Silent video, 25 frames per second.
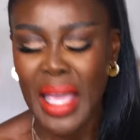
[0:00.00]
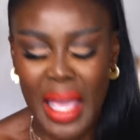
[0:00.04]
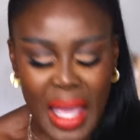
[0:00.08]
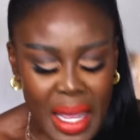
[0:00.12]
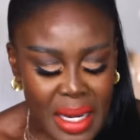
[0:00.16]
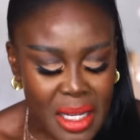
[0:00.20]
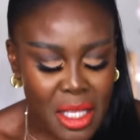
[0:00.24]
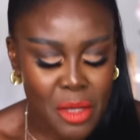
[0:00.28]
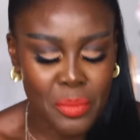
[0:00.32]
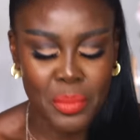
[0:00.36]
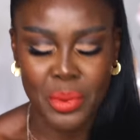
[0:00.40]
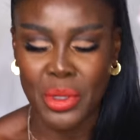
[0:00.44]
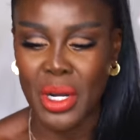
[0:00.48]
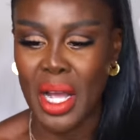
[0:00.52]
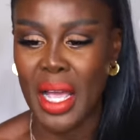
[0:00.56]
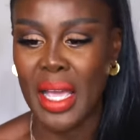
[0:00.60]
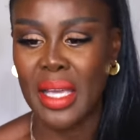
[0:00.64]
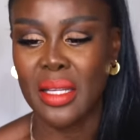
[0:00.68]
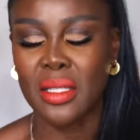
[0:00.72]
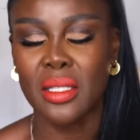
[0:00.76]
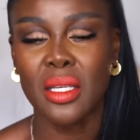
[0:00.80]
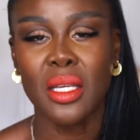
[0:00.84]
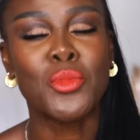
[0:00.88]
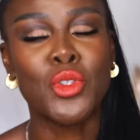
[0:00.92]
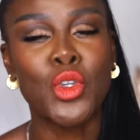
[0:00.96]
any
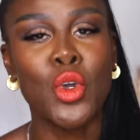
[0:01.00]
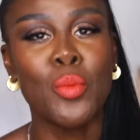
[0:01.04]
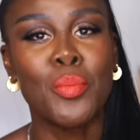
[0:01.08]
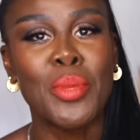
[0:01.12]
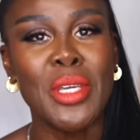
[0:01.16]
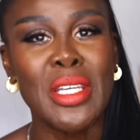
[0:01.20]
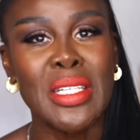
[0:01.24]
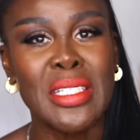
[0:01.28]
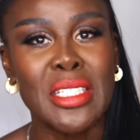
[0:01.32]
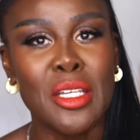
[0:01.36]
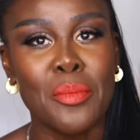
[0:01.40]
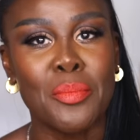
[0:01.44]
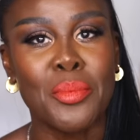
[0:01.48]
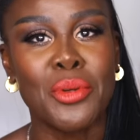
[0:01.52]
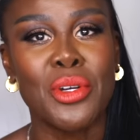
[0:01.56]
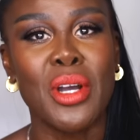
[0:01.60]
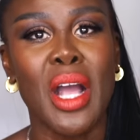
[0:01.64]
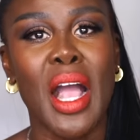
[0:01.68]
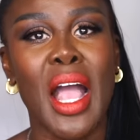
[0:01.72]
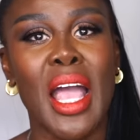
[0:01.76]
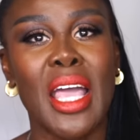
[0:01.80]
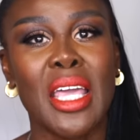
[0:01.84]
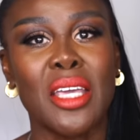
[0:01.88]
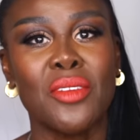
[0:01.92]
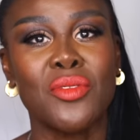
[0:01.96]
bride to be
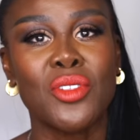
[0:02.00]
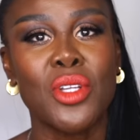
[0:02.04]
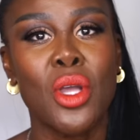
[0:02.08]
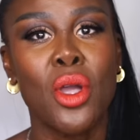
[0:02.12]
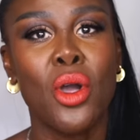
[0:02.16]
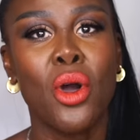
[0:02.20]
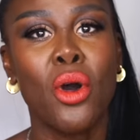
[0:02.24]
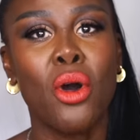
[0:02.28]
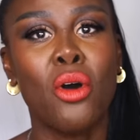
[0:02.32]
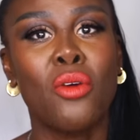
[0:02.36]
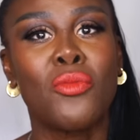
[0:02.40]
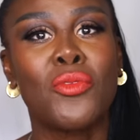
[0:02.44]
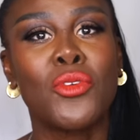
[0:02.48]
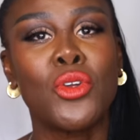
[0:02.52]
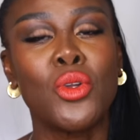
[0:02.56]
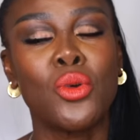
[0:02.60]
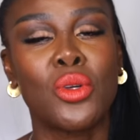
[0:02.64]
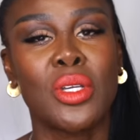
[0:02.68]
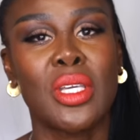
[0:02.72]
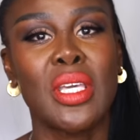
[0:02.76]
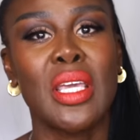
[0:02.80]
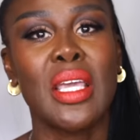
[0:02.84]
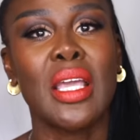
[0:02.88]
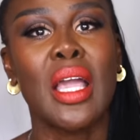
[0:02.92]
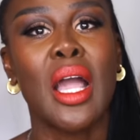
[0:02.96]
deprived of
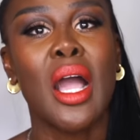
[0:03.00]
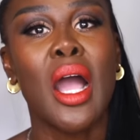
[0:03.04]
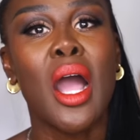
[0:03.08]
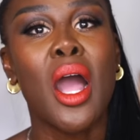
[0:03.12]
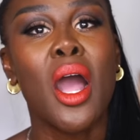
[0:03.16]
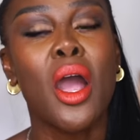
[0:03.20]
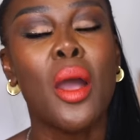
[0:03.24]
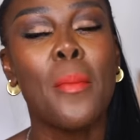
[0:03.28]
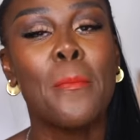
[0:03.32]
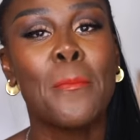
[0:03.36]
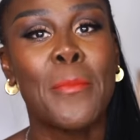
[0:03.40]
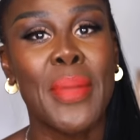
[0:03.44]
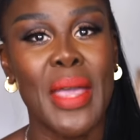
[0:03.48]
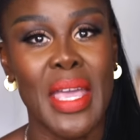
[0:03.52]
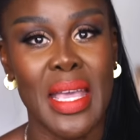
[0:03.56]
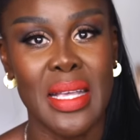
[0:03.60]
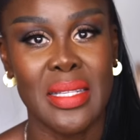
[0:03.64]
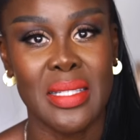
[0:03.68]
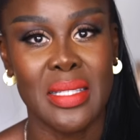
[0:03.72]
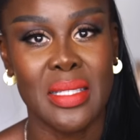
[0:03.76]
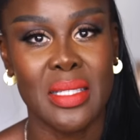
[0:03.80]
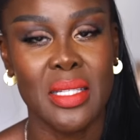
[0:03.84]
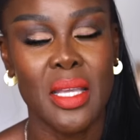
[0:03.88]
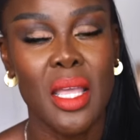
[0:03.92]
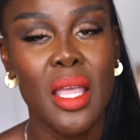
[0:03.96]
looking her
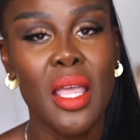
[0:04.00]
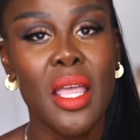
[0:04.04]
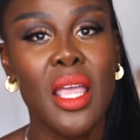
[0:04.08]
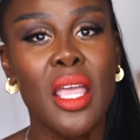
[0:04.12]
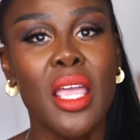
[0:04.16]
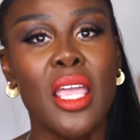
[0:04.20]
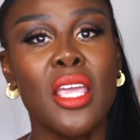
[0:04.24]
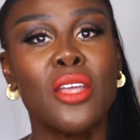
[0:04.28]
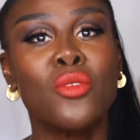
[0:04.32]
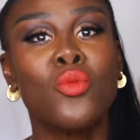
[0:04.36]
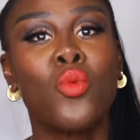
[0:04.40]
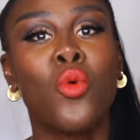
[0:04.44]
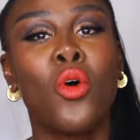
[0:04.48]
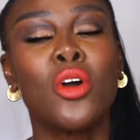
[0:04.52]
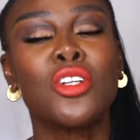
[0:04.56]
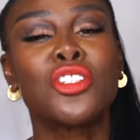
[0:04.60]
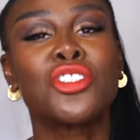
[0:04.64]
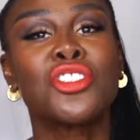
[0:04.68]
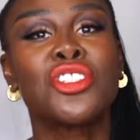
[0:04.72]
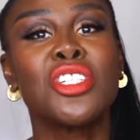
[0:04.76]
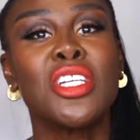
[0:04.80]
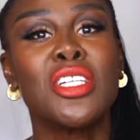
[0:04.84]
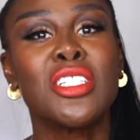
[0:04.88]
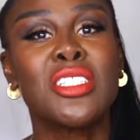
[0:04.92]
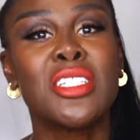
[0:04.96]
best in what
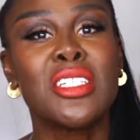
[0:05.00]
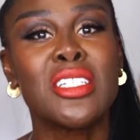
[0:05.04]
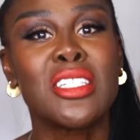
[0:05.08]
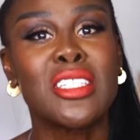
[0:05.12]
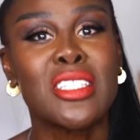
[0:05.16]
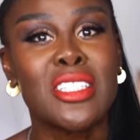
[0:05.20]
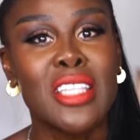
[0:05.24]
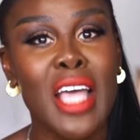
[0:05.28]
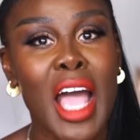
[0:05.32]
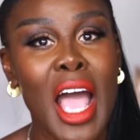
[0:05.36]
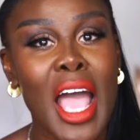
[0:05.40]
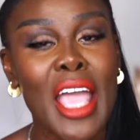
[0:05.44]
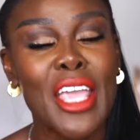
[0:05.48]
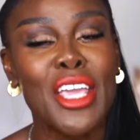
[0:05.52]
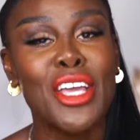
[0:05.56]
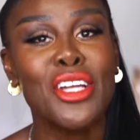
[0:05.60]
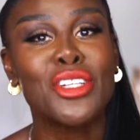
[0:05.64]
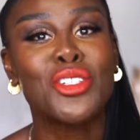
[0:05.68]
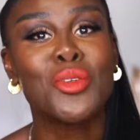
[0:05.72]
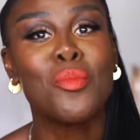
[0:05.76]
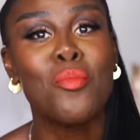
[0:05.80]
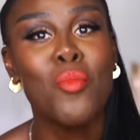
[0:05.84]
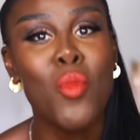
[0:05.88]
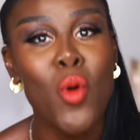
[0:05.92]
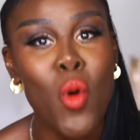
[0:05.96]
she
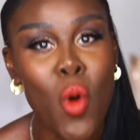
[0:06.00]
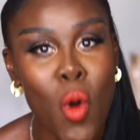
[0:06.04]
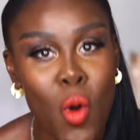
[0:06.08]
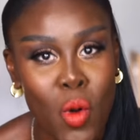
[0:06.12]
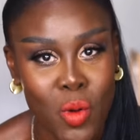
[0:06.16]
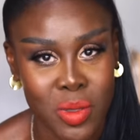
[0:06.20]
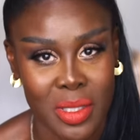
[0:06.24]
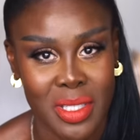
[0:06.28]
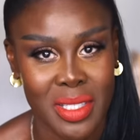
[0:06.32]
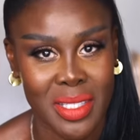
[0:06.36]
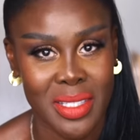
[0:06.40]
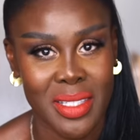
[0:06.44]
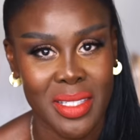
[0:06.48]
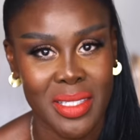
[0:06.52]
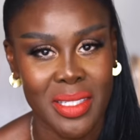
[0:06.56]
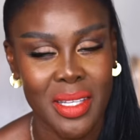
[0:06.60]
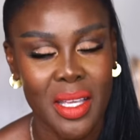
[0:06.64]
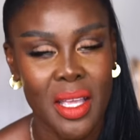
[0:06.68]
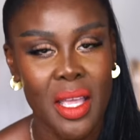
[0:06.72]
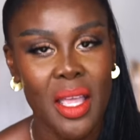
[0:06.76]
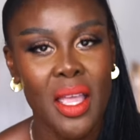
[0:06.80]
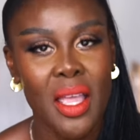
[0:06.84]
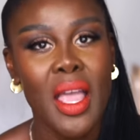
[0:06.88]
desired most